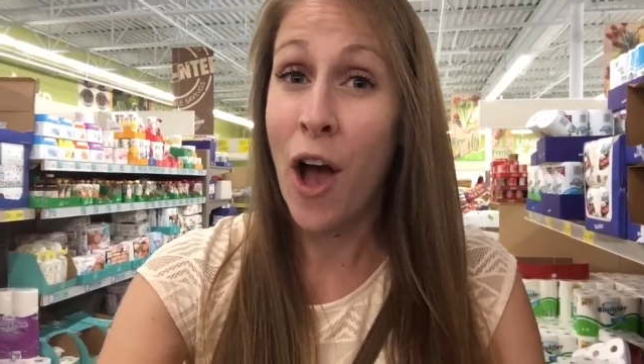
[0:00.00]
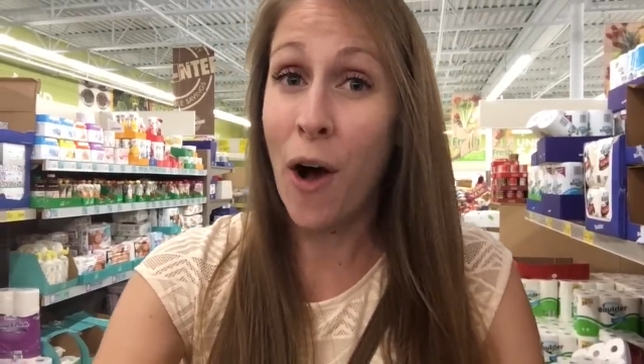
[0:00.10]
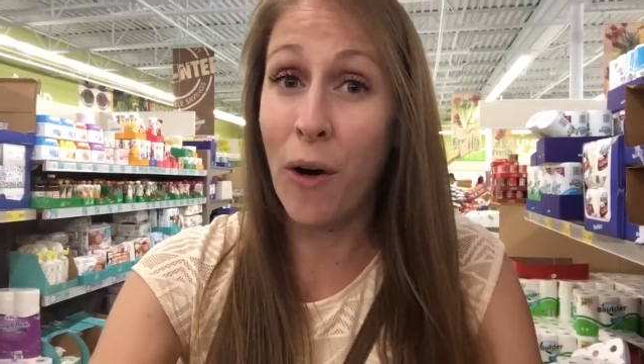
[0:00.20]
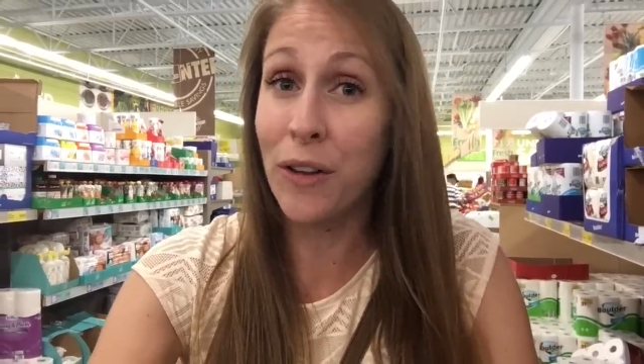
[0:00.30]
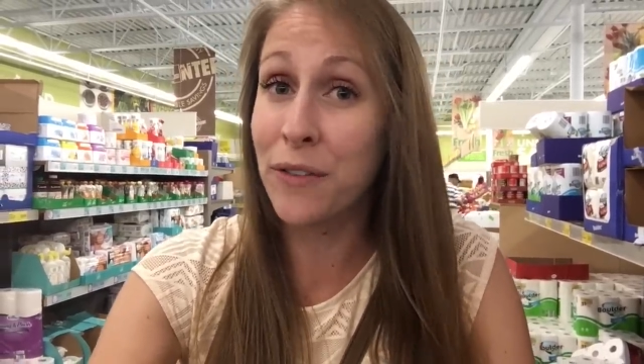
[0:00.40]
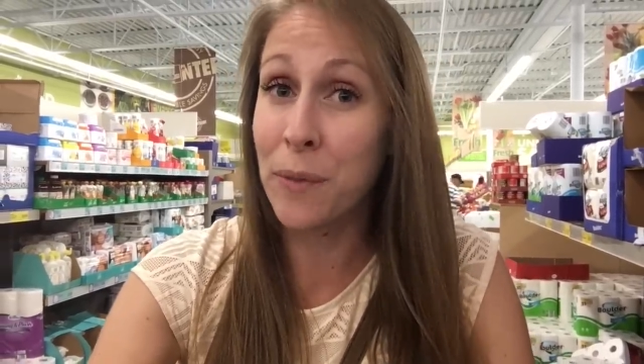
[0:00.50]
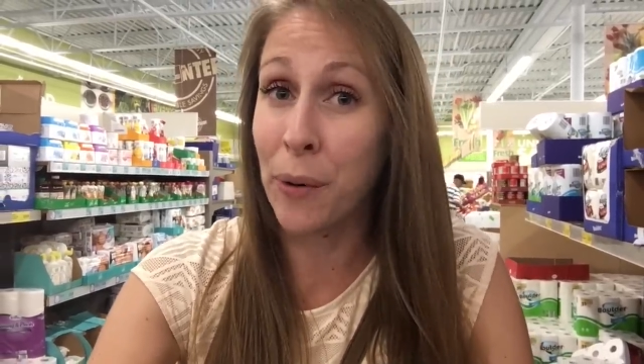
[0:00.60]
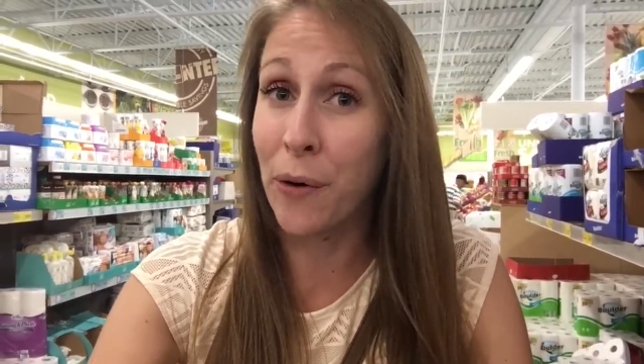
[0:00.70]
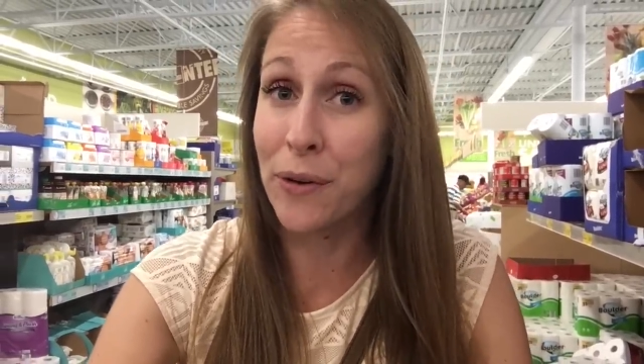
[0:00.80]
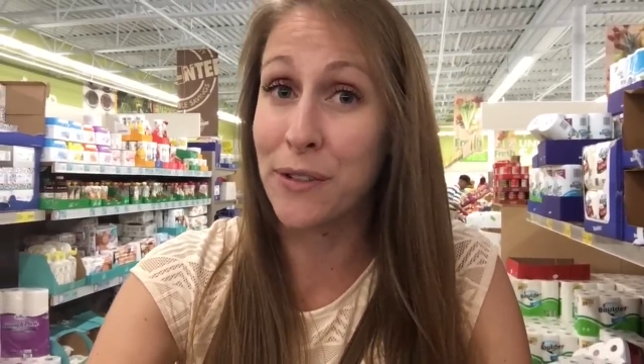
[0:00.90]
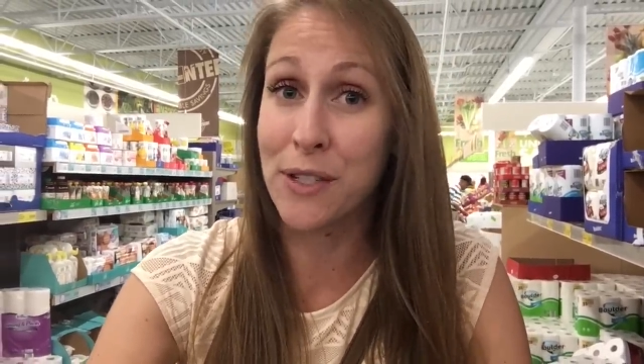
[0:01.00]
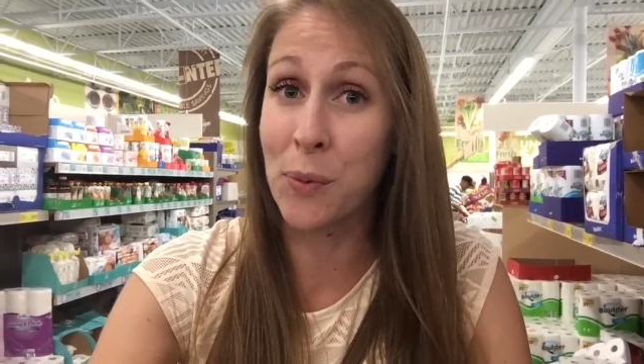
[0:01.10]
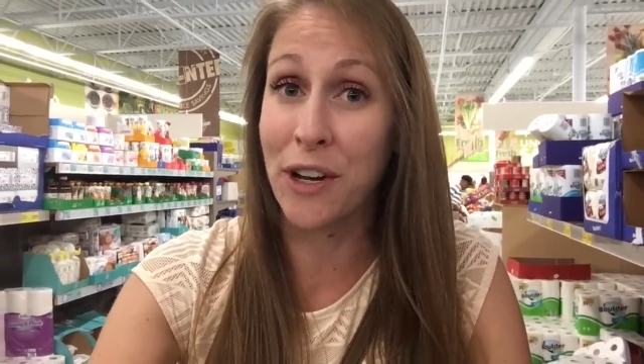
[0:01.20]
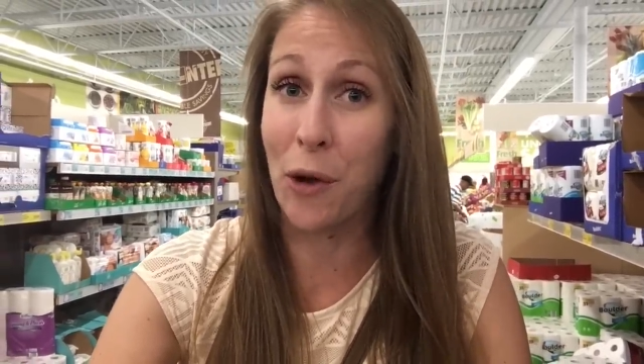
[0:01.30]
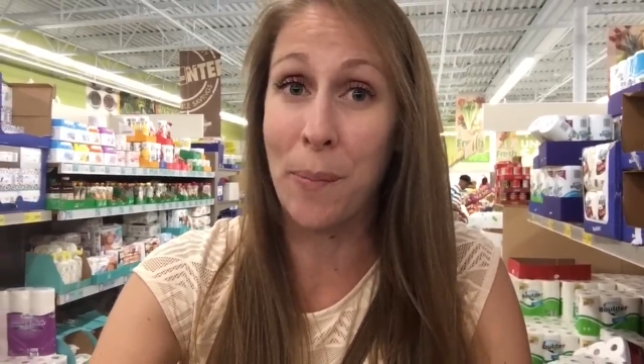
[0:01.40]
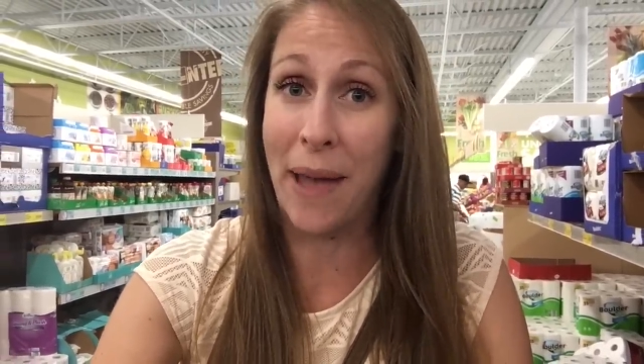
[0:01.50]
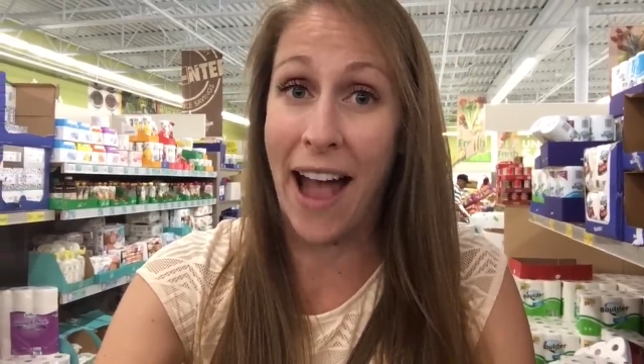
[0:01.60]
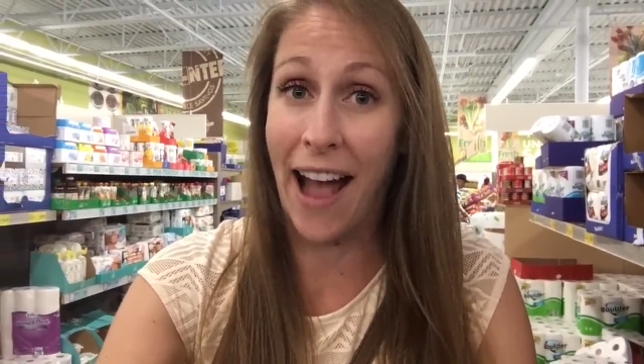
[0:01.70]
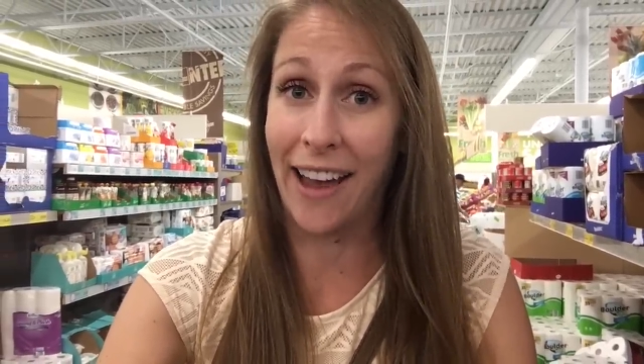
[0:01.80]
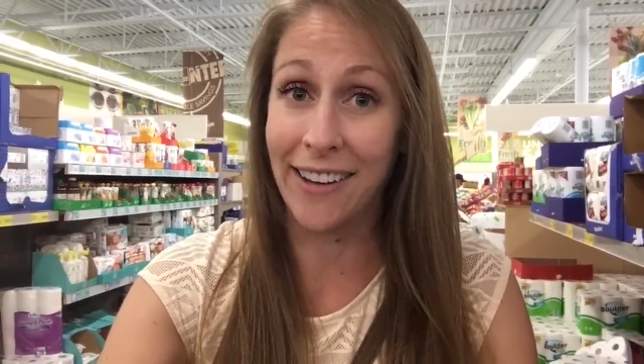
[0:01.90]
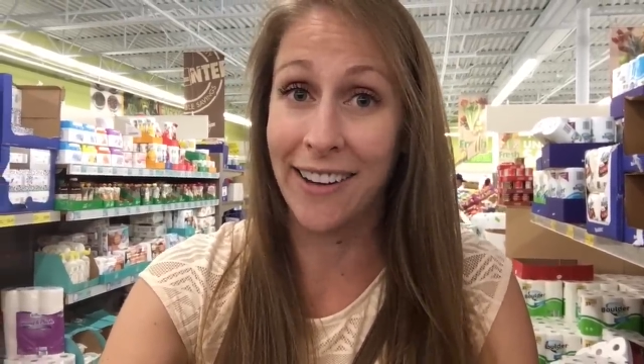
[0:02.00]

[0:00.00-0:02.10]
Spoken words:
all of the produce would go bad.